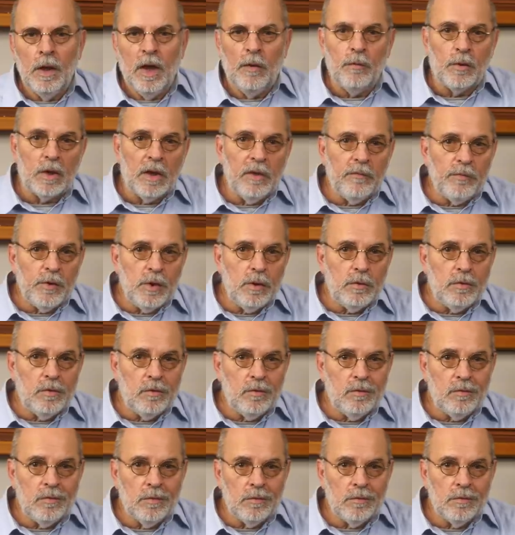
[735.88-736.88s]
And whatever you
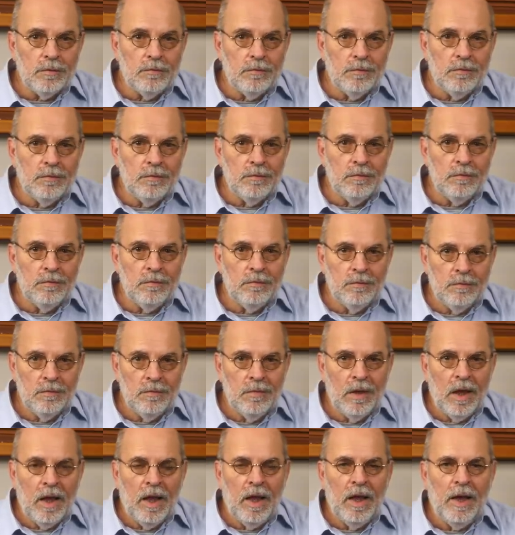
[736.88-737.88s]
do,
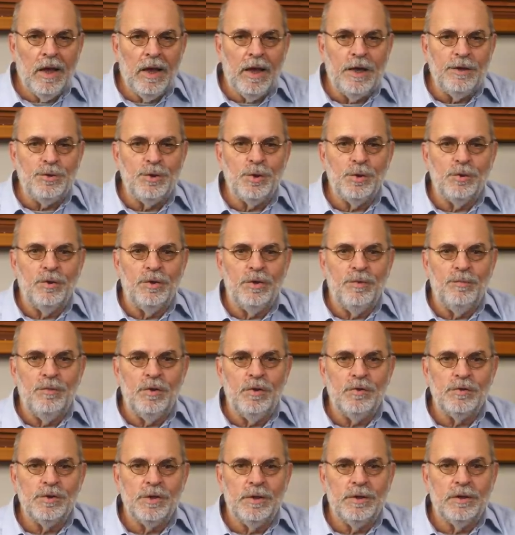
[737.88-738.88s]
enjoy the
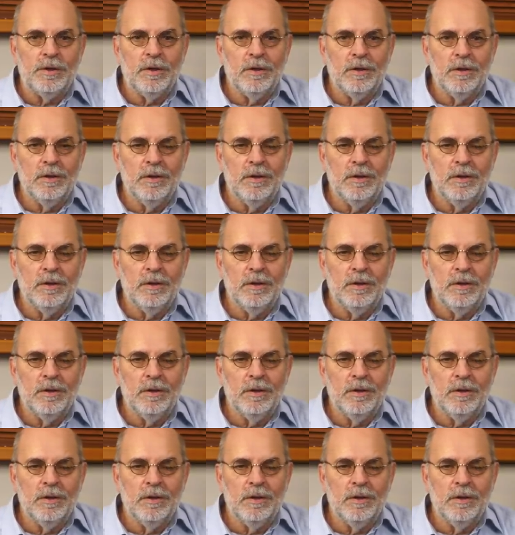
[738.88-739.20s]
music.